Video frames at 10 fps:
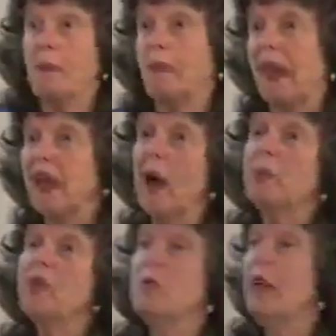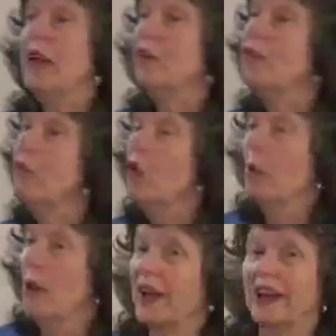They come to me in a
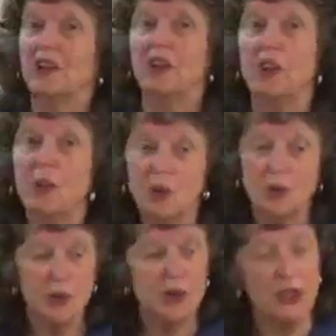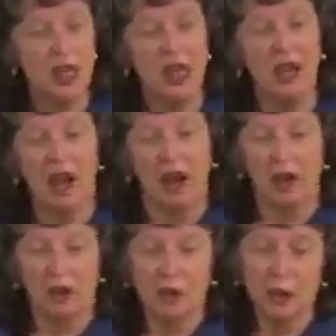form I can use
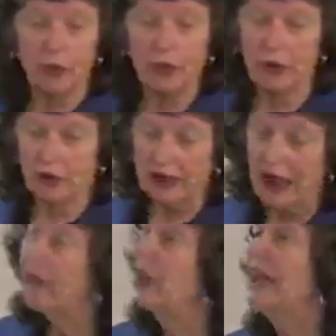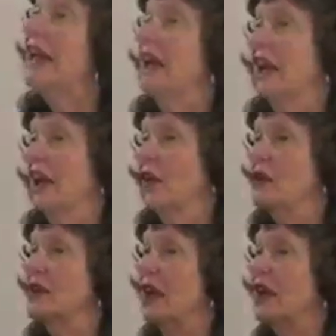through Kara Keeling,
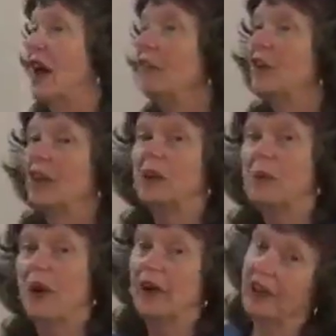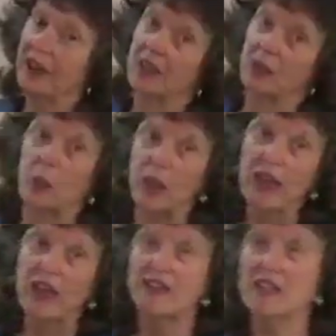who's an African-American
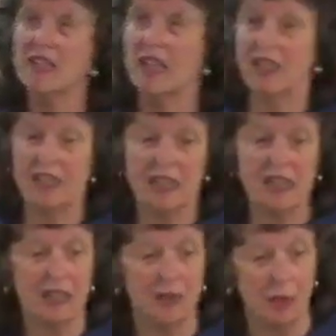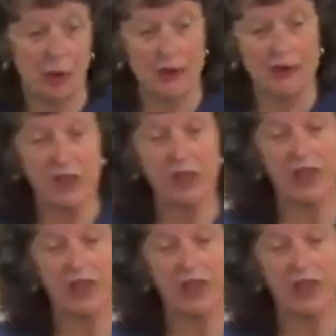queer studies person,